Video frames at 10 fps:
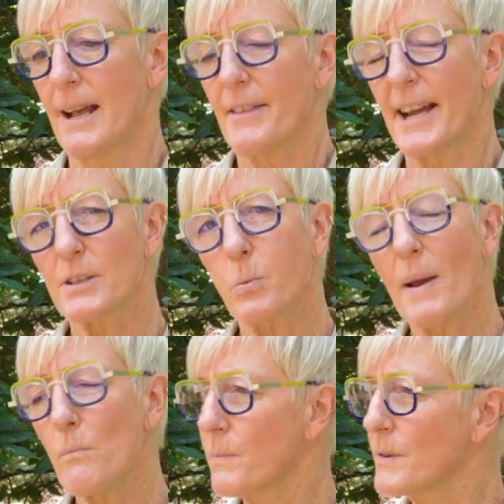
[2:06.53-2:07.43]
That's
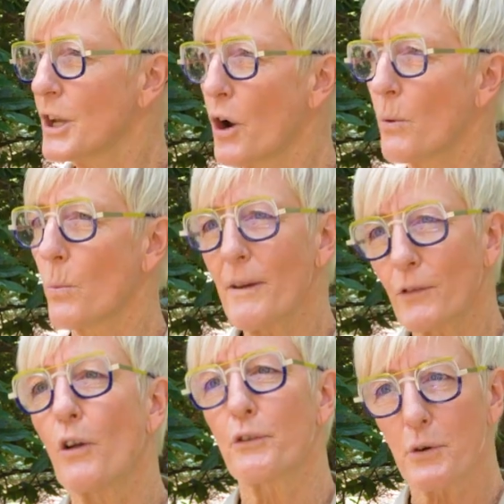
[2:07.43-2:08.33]
when, we've
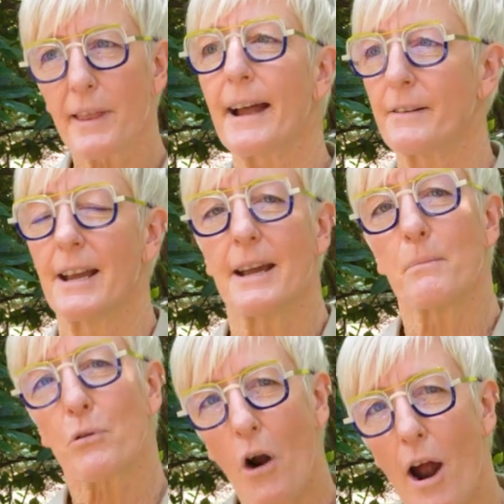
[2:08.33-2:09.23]
gone through that
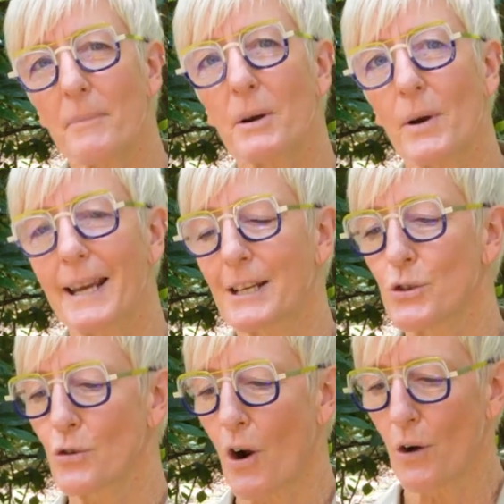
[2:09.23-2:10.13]
primary weed
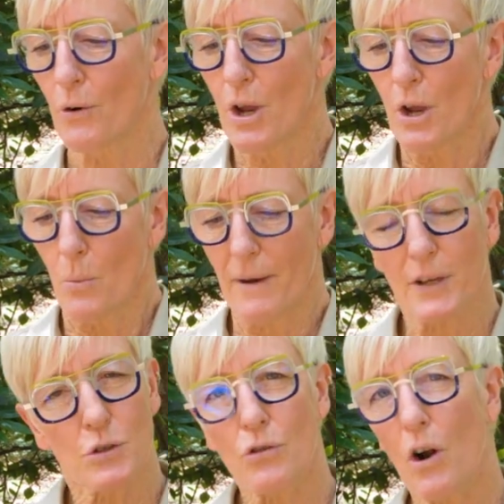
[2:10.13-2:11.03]
control, we've
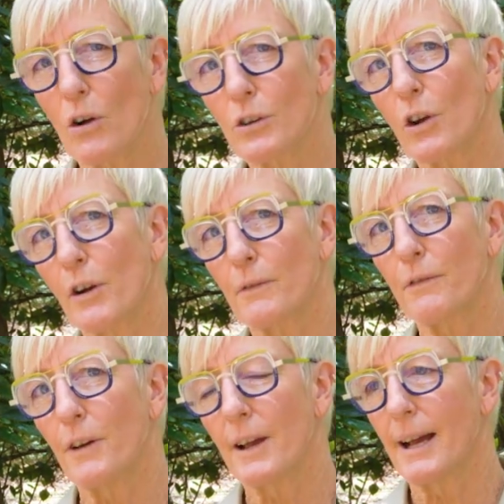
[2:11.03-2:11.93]
controlled a lot
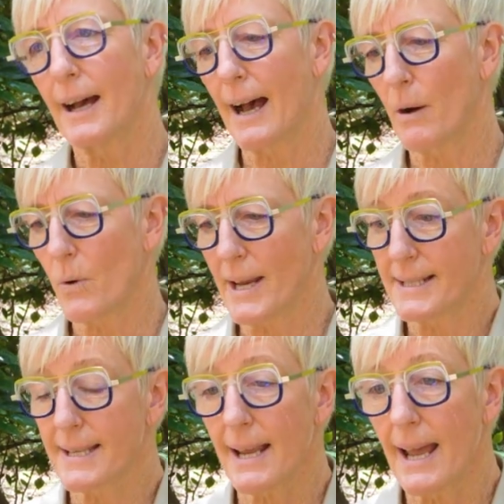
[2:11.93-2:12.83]
of
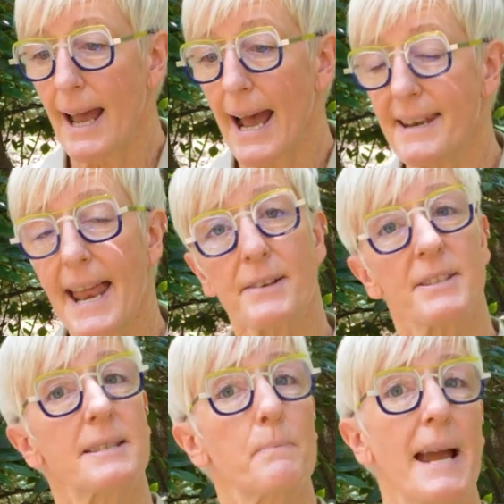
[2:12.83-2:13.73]
weeds, and now
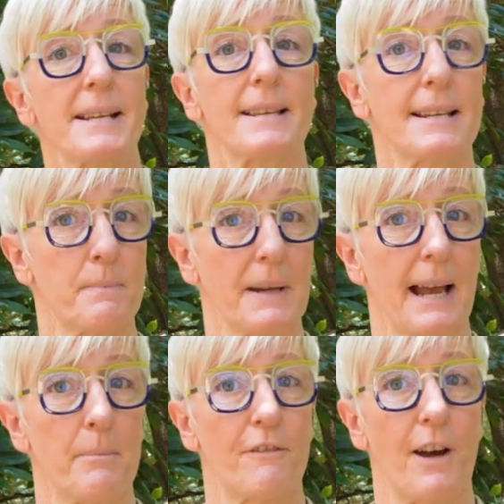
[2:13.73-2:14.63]
space has
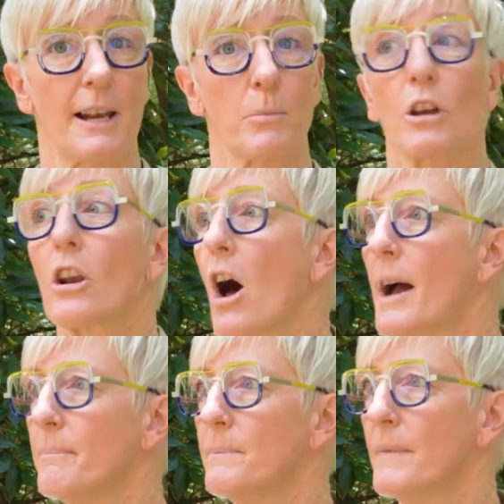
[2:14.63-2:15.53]
become available,
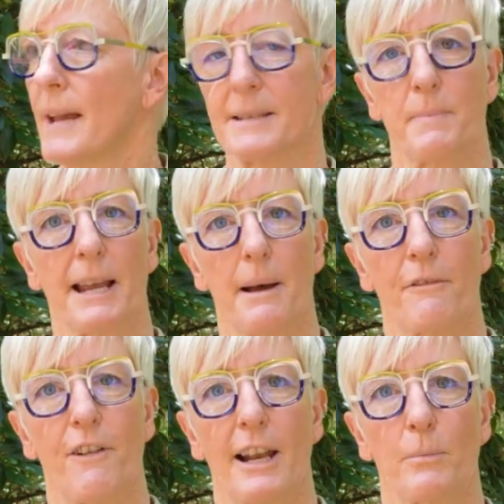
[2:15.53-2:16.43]
light has become
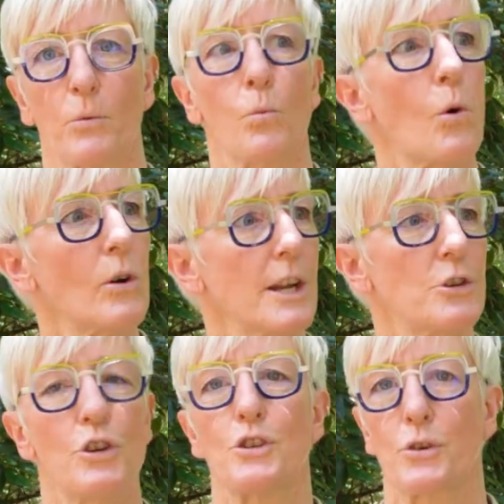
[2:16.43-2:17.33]
available, water,
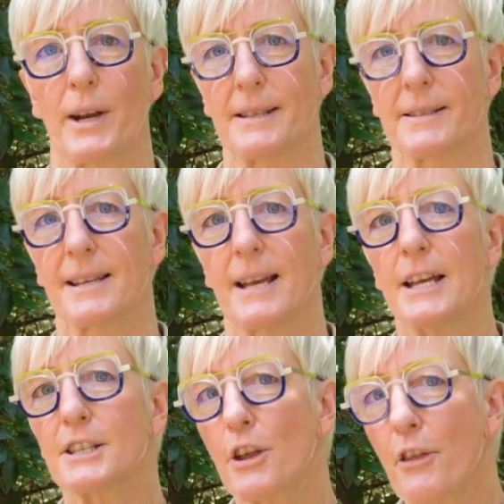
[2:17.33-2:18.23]
nutrients.
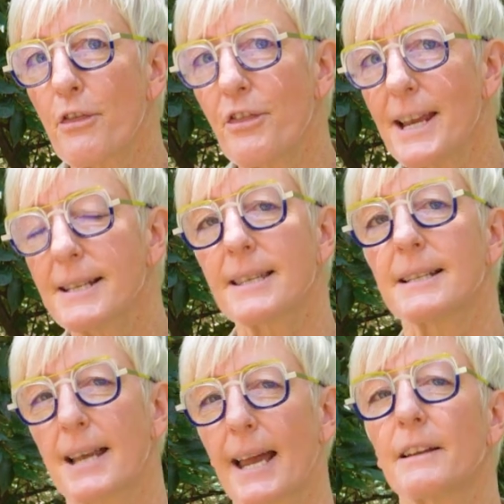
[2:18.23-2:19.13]
So the things
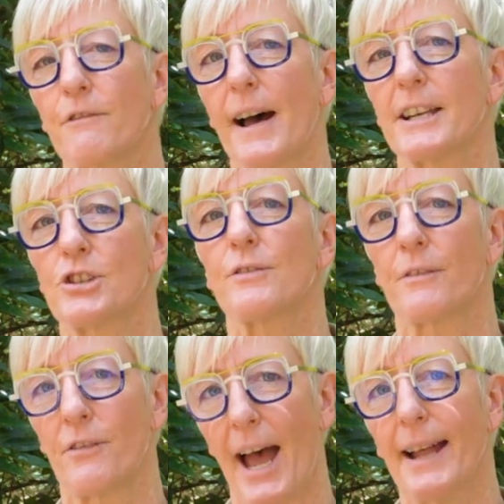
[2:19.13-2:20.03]
that take advantage
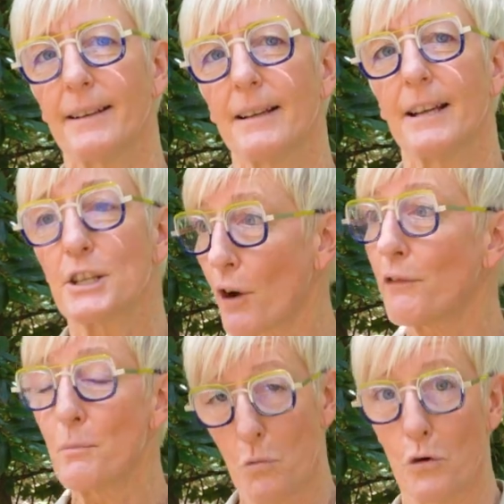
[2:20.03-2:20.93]
of that is
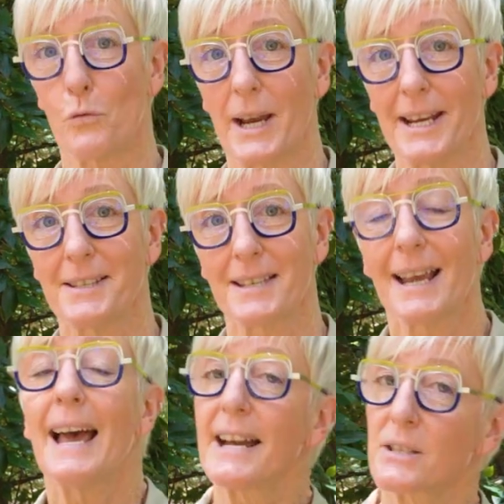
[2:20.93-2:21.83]
often more weeds
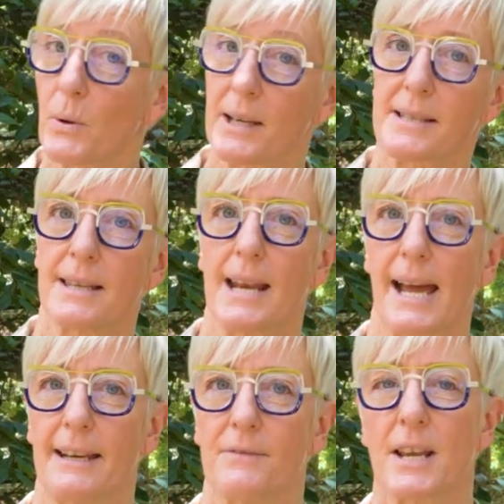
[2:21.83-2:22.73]
as well as the
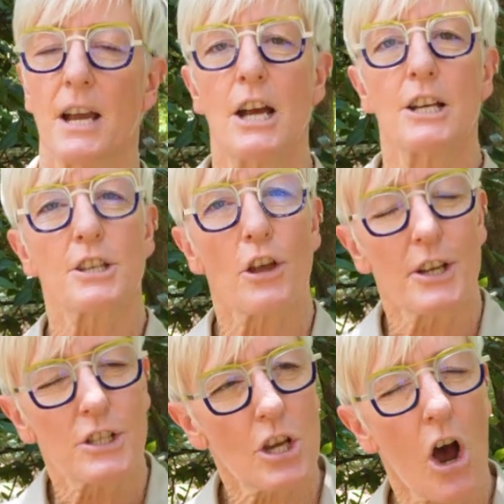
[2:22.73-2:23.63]
natives. So
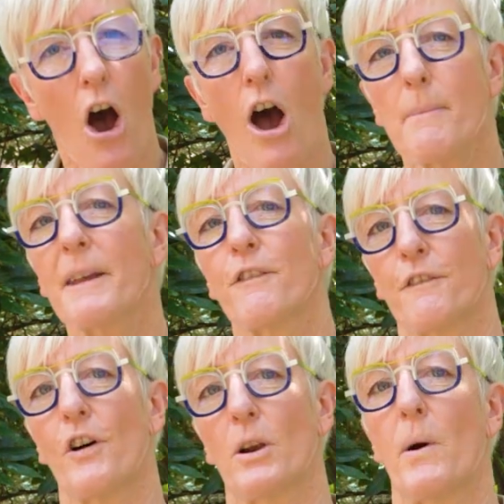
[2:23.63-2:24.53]
the timing for
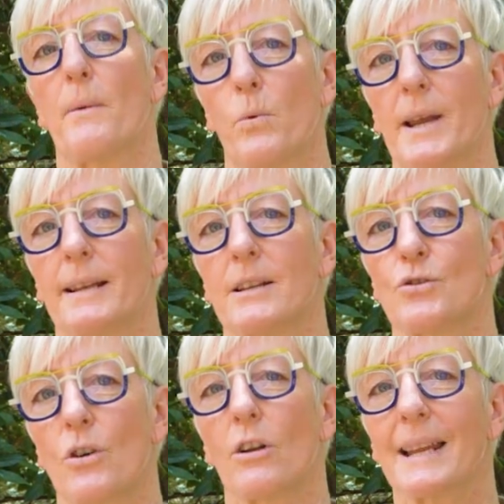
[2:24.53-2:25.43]
follow-up weed
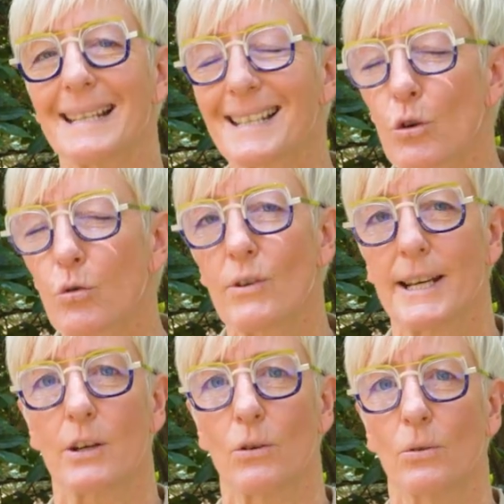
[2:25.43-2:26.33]
control is
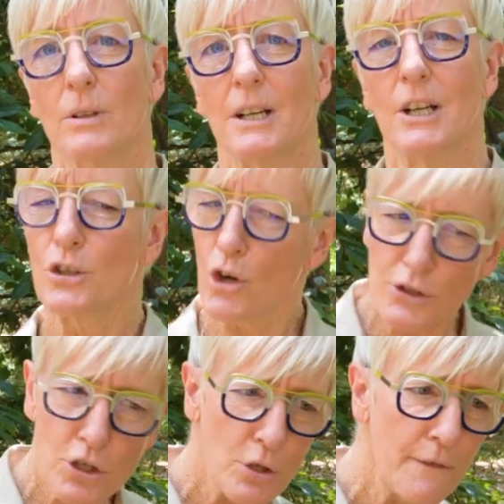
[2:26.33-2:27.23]
critical.
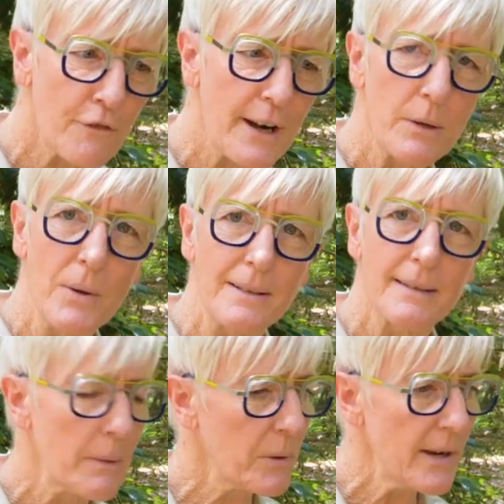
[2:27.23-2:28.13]
Not too frequent
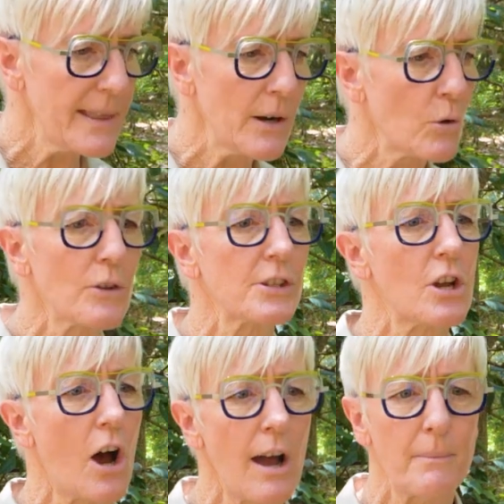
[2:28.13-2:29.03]
that we're in there all the
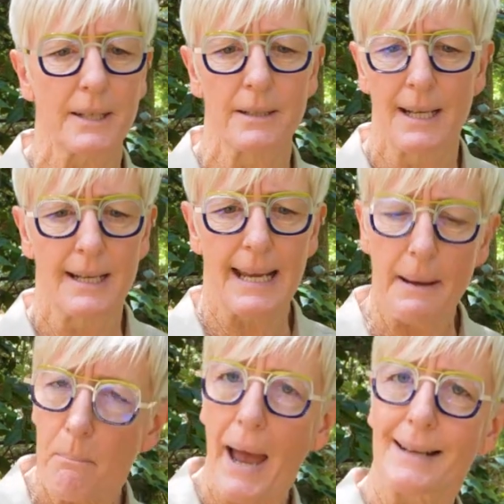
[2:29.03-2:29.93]
time and
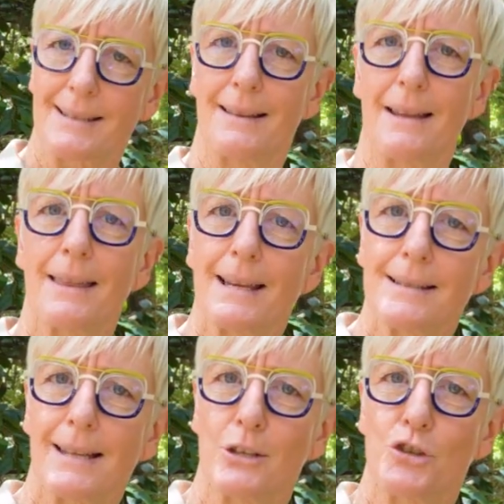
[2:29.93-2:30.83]
impacting the
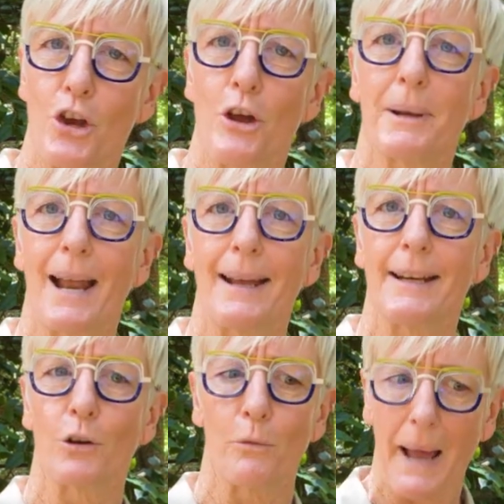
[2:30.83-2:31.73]
things that are
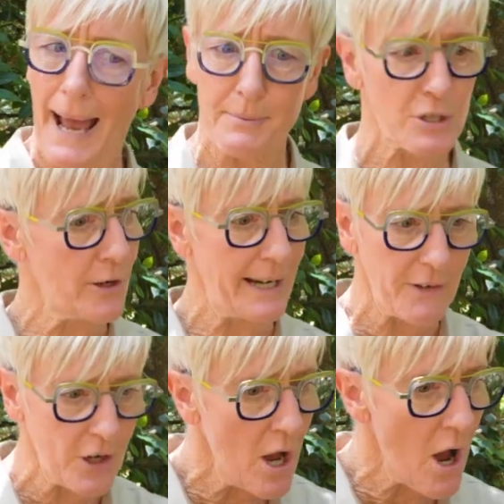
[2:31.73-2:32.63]
germinating, or perhaps not
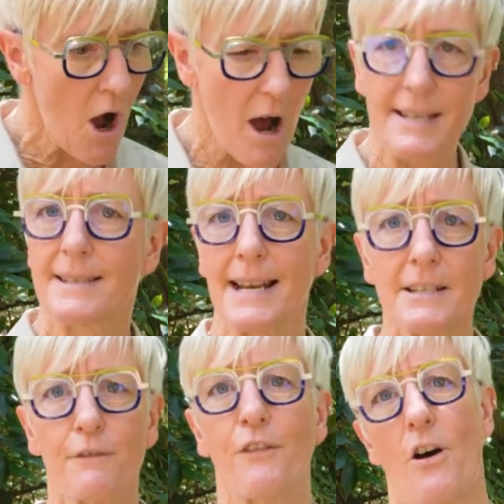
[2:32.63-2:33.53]
even
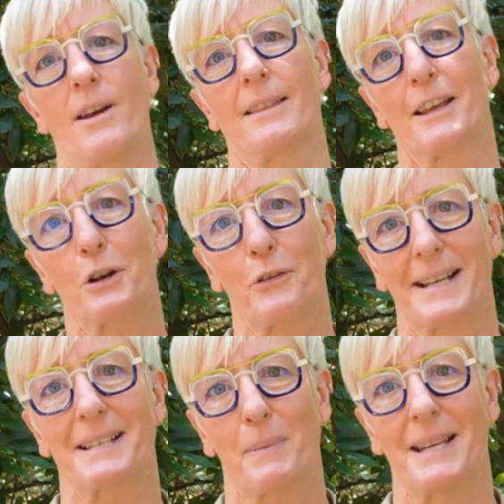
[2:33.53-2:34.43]
identifying the
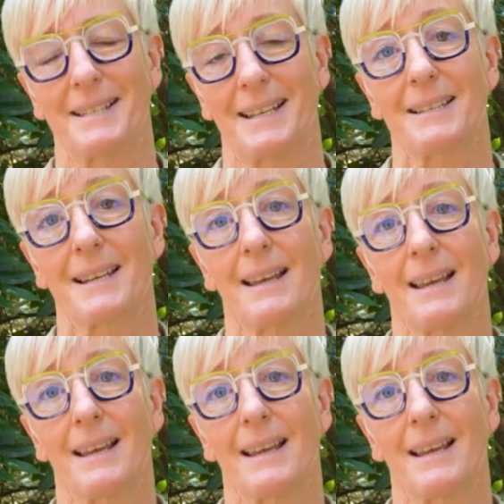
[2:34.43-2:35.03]
correct species.